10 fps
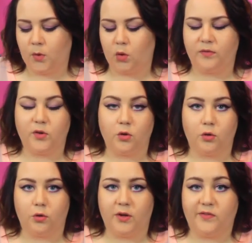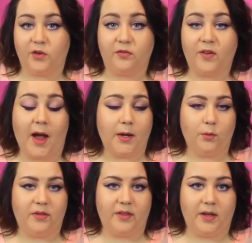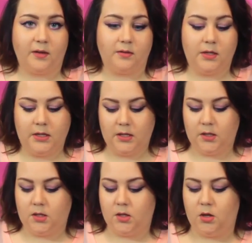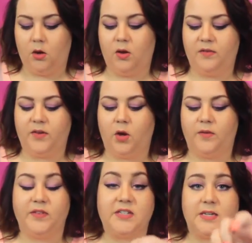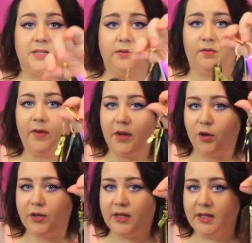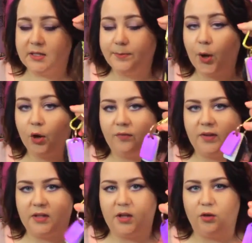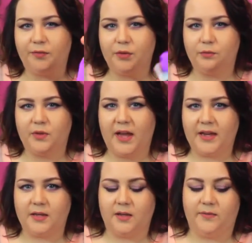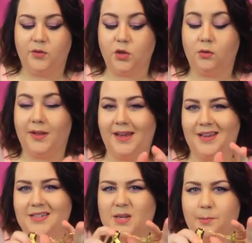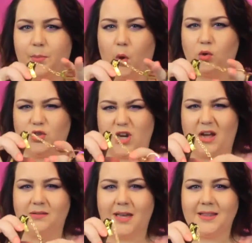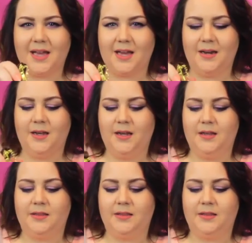Or if you're fine with it, you know, if it doesn't fit your keys perfectly, or if you don't like it to bulge out like that,